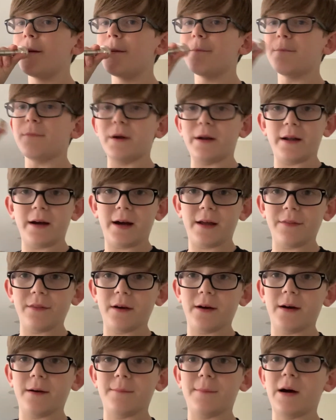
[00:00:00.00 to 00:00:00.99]
put it on
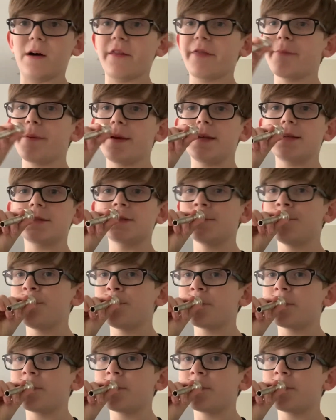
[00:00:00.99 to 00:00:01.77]
the mouthpiece,